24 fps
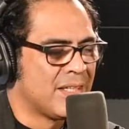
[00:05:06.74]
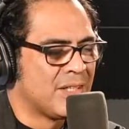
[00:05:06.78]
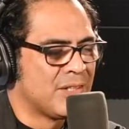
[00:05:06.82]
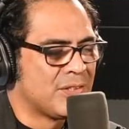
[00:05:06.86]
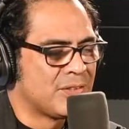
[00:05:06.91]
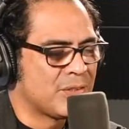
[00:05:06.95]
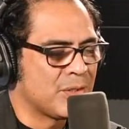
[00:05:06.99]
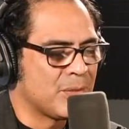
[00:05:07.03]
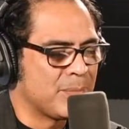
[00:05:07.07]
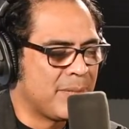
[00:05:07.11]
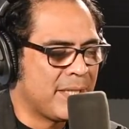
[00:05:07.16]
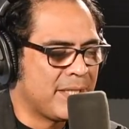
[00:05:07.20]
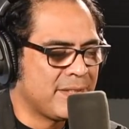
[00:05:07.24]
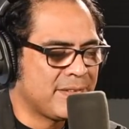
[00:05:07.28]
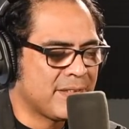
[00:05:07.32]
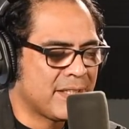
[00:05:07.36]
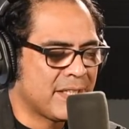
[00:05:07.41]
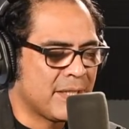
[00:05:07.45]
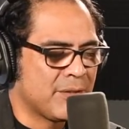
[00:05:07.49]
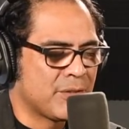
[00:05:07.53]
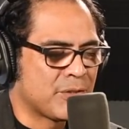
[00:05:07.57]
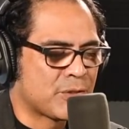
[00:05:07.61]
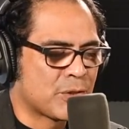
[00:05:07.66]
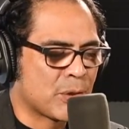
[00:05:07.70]
So
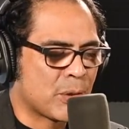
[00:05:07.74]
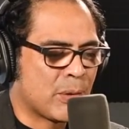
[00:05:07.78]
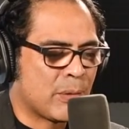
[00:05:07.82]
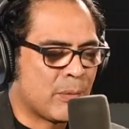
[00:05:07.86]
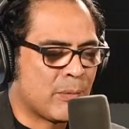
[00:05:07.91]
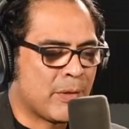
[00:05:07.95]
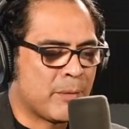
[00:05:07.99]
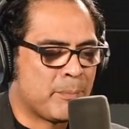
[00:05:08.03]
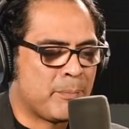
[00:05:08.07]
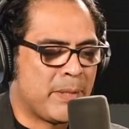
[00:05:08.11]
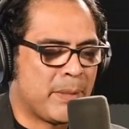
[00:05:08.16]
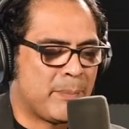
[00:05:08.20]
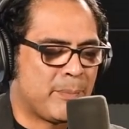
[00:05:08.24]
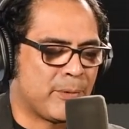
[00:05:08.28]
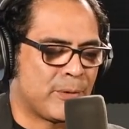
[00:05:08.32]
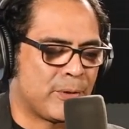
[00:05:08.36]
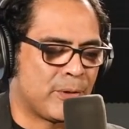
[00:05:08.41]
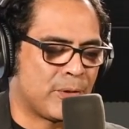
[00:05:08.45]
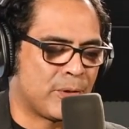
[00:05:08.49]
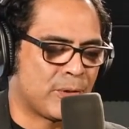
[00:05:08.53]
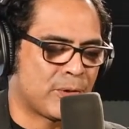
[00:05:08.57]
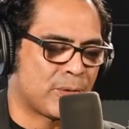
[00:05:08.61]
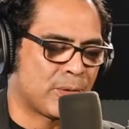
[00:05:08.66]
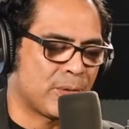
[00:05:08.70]
basically I'm showing what people
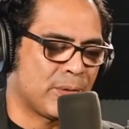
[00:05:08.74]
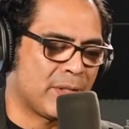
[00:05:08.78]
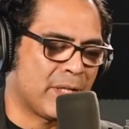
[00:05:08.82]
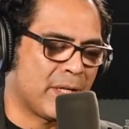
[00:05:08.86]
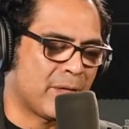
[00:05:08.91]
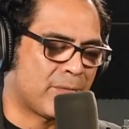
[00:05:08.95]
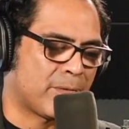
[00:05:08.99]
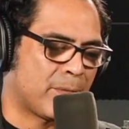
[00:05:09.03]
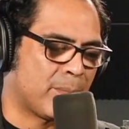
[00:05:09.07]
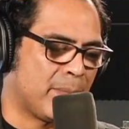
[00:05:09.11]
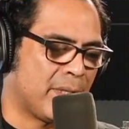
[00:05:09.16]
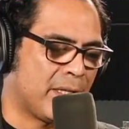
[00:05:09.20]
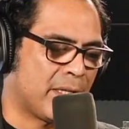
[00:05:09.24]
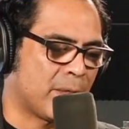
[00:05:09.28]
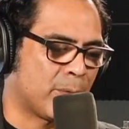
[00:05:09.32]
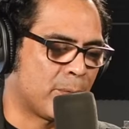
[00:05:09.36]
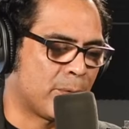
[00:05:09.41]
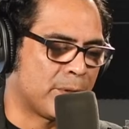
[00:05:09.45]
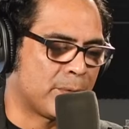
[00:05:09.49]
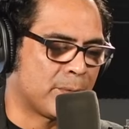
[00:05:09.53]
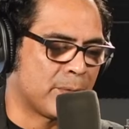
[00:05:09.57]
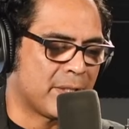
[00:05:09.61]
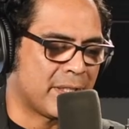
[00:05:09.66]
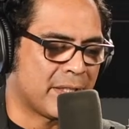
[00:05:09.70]
usually are familiar
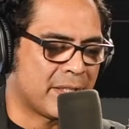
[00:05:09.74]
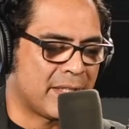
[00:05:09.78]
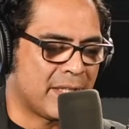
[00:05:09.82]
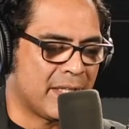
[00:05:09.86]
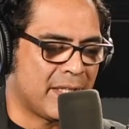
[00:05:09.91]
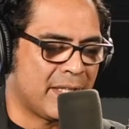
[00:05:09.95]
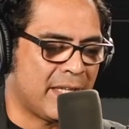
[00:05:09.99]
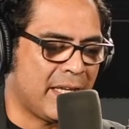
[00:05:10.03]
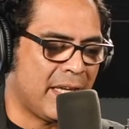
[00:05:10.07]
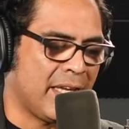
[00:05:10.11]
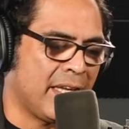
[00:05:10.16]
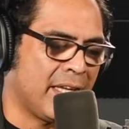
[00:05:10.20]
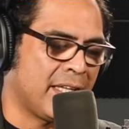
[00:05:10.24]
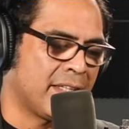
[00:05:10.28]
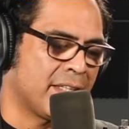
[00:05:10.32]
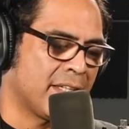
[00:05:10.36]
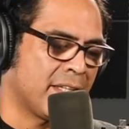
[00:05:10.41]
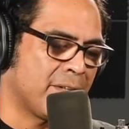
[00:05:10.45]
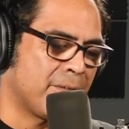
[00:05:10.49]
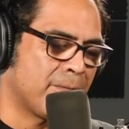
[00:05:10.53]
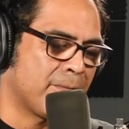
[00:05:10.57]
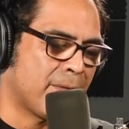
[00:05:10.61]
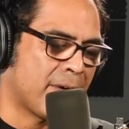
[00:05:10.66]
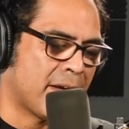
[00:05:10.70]
with, with a K N
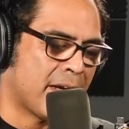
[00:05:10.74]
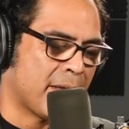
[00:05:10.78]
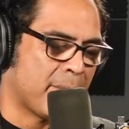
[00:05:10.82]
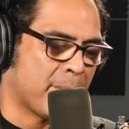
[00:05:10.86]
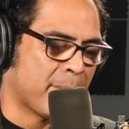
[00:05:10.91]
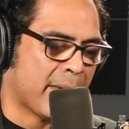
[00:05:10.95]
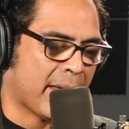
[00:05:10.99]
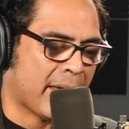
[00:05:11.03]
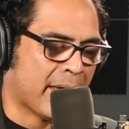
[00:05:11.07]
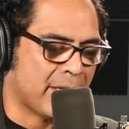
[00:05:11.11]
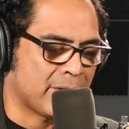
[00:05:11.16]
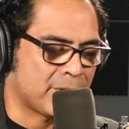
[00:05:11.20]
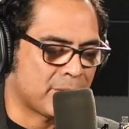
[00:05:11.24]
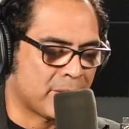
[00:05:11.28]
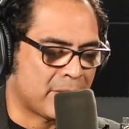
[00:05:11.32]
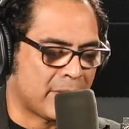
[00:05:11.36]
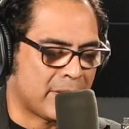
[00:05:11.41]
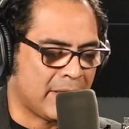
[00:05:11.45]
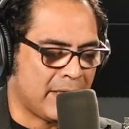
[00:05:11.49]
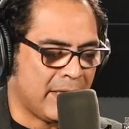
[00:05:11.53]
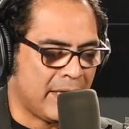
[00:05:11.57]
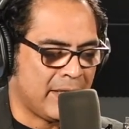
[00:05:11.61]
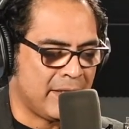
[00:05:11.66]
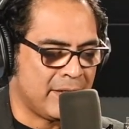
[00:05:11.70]
ninety-five mask or
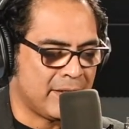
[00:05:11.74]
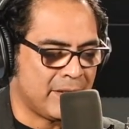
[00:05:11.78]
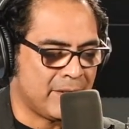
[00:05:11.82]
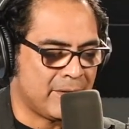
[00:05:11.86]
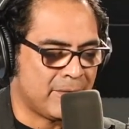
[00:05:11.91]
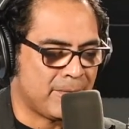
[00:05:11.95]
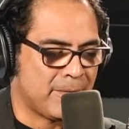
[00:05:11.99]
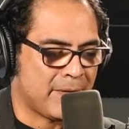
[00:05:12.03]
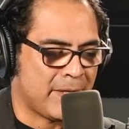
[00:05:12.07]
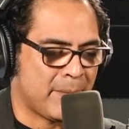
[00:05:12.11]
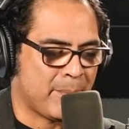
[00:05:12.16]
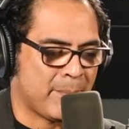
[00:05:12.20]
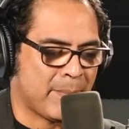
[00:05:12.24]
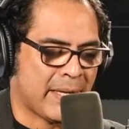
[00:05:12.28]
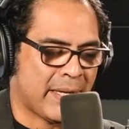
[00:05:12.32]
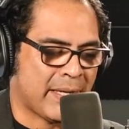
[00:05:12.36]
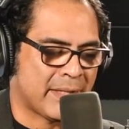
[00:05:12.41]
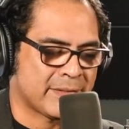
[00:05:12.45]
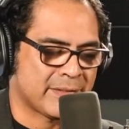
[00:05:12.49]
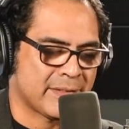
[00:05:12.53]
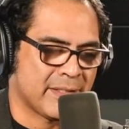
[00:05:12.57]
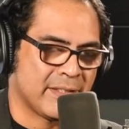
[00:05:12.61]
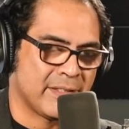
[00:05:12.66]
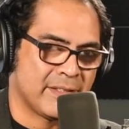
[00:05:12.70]
an N ninety-five
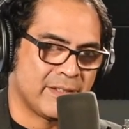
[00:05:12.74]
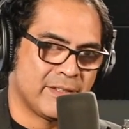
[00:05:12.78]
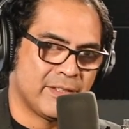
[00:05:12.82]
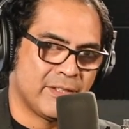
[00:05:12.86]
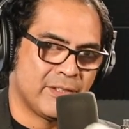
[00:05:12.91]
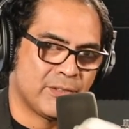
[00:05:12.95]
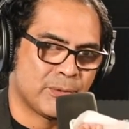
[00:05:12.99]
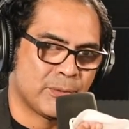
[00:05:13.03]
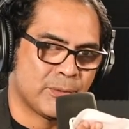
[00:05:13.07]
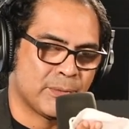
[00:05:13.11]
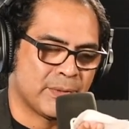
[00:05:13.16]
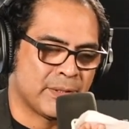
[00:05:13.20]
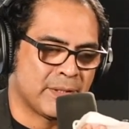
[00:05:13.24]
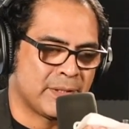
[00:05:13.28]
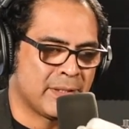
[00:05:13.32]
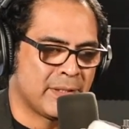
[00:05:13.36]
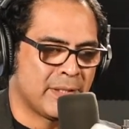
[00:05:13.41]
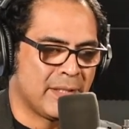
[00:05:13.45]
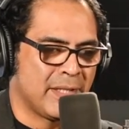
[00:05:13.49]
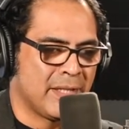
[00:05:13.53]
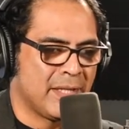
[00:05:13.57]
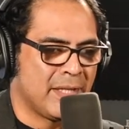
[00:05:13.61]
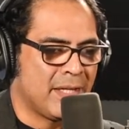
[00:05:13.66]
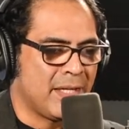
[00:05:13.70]
mask like this one.
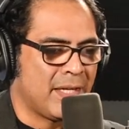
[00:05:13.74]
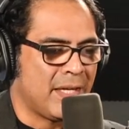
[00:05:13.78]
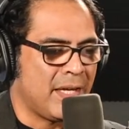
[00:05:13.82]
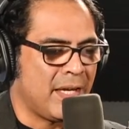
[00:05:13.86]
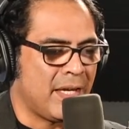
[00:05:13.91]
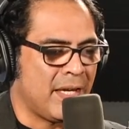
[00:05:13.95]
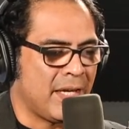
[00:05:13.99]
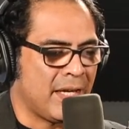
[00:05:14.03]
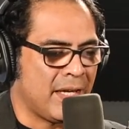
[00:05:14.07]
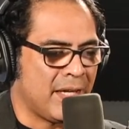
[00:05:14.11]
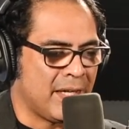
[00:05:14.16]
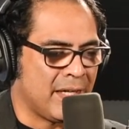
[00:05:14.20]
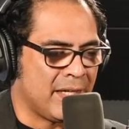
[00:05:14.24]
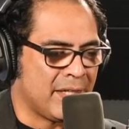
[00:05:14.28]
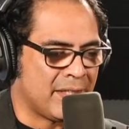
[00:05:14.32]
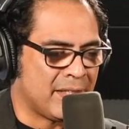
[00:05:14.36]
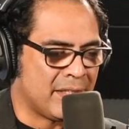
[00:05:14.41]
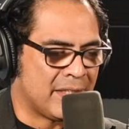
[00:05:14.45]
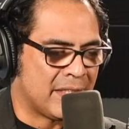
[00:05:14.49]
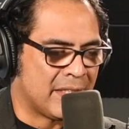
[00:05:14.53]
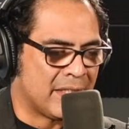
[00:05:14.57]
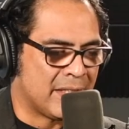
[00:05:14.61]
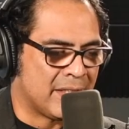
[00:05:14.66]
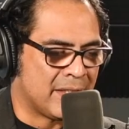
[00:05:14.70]

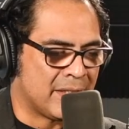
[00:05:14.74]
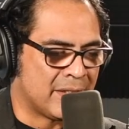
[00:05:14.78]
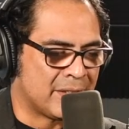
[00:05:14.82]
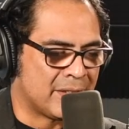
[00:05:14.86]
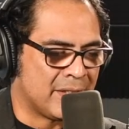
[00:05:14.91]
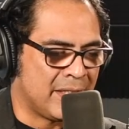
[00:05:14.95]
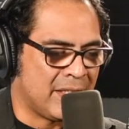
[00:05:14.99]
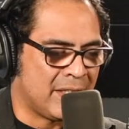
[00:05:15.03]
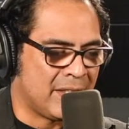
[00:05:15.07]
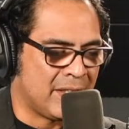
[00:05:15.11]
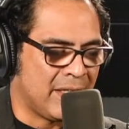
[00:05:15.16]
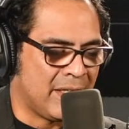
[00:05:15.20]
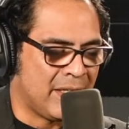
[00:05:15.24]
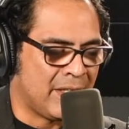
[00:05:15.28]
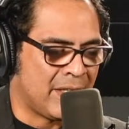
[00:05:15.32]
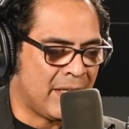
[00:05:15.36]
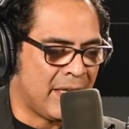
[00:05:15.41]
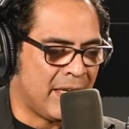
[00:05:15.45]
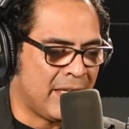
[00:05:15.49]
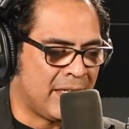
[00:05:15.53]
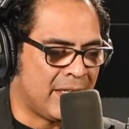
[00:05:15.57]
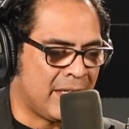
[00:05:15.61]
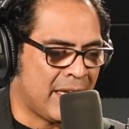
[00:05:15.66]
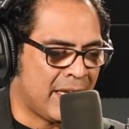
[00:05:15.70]
And uh, in, in,
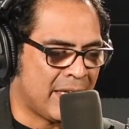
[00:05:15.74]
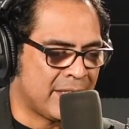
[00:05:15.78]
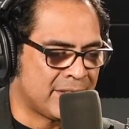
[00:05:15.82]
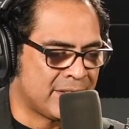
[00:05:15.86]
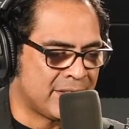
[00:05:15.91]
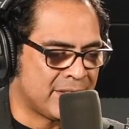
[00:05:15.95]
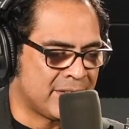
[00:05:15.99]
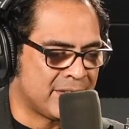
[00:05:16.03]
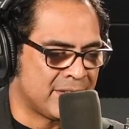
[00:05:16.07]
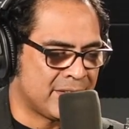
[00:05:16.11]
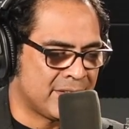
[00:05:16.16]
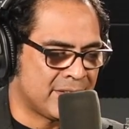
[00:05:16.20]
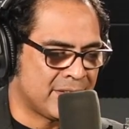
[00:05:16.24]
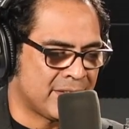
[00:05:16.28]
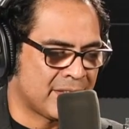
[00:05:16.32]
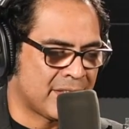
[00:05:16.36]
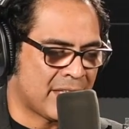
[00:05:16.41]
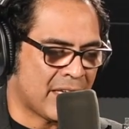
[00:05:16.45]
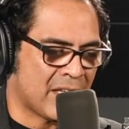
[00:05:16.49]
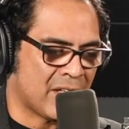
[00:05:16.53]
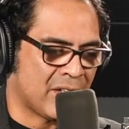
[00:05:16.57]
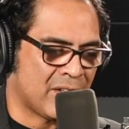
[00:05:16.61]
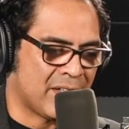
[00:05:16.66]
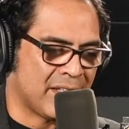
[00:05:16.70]
in essence, this is
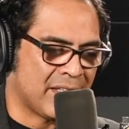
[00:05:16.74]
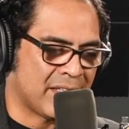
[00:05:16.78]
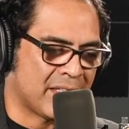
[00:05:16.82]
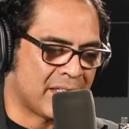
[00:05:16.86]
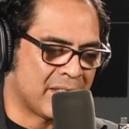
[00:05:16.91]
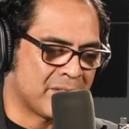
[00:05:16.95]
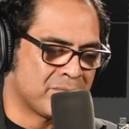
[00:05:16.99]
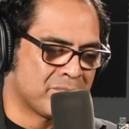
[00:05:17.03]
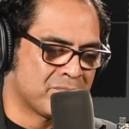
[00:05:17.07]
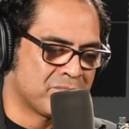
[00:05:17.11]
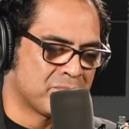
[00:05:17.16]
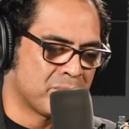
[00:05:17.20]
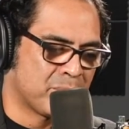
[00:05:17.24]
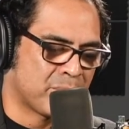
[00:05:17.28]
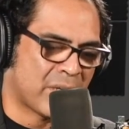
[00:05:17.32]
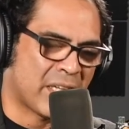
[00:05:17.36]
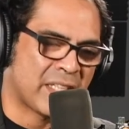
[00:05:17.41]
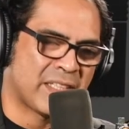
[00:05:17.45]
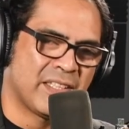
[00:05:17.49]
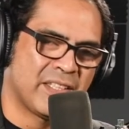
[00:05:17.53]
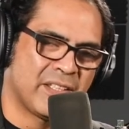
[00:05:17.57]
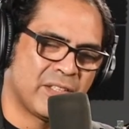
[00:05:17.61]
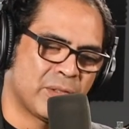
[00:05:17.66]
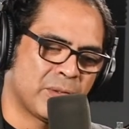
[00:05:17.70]
kind of like a
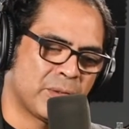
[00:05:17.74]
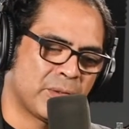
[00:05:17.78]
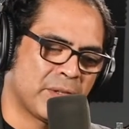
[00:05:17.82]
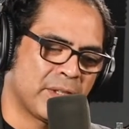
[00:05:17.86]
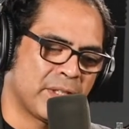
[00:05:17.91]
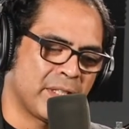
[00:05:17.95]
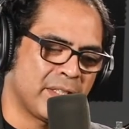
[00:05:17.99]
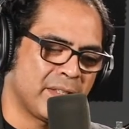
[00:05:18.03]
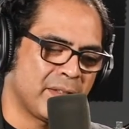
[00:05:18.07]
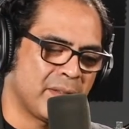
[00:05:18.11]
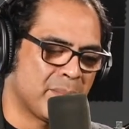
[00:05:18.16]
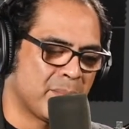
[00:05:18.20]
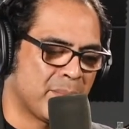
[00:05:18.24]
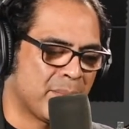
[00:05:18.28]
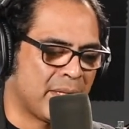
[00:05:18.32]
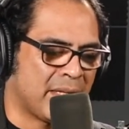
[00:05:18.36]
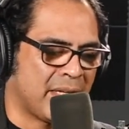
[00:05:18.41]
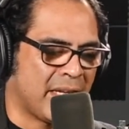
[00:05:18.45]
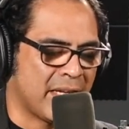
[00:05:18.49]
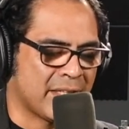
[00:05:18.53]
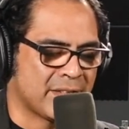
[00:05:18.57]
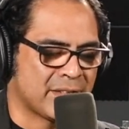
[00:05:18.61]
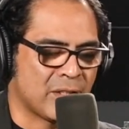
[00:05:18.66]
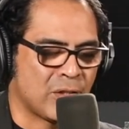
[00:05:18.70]
practical thing, but
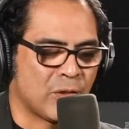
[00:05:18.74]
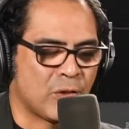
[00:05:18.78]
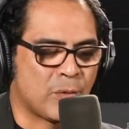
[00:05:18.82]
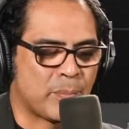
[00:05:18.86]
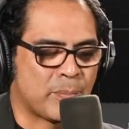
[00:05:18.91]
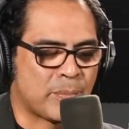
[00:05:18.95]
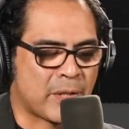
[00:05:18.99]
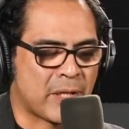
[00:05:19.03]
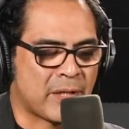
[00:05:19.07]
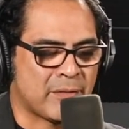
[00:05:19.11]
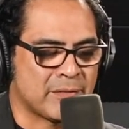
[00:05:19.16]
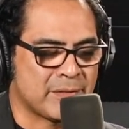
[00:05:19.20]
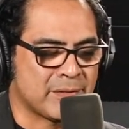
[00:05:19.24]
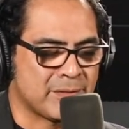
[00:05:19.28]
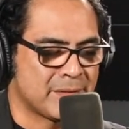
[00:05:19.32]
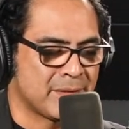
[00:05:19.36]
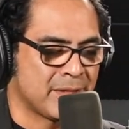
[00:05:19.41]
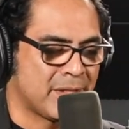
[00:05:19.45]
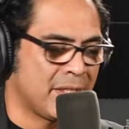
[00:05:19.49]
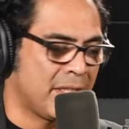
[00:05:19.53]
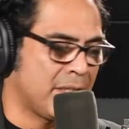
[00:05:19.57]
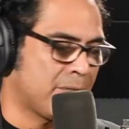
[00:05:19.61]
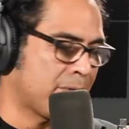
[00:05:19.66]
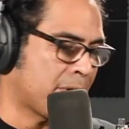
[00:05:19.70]
it has a lot of problems.
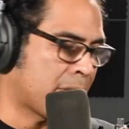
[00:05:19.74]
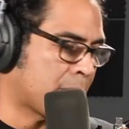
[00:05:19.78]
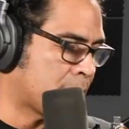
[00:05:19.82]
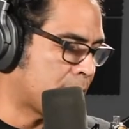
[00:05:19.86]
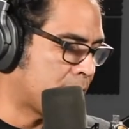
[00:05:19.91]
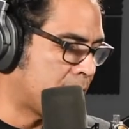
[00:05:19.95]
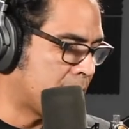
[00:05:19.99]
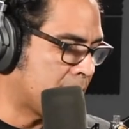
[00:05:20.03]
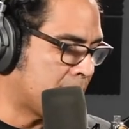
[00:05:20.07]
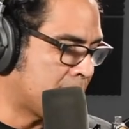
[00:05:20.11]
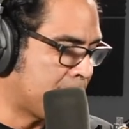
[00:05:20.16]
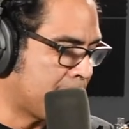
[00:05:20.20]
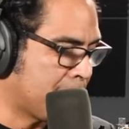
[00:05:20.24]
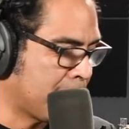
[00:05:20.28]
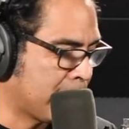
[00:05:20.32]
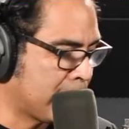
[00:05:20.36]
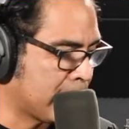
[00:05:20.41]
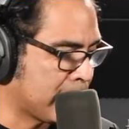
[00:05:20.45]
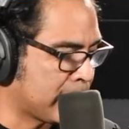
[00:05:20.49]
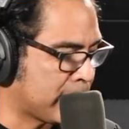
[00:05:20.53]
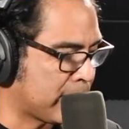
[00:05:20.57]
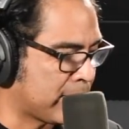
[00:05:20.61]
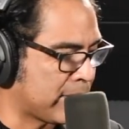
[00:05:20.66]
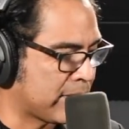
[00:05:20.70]
If I receive a phone
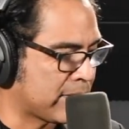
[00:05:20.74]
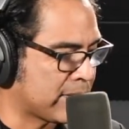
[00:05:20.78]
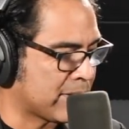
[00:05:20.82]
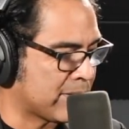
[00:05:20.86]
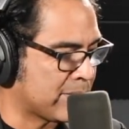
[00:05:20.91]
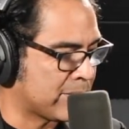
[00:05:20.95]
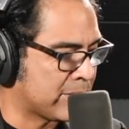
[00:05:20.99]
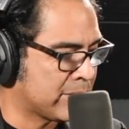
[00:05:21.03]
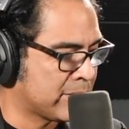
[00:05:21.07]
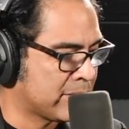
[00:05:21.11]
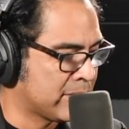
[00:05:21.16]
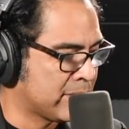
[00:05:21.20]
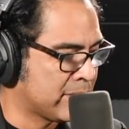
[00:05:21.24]
call, for example,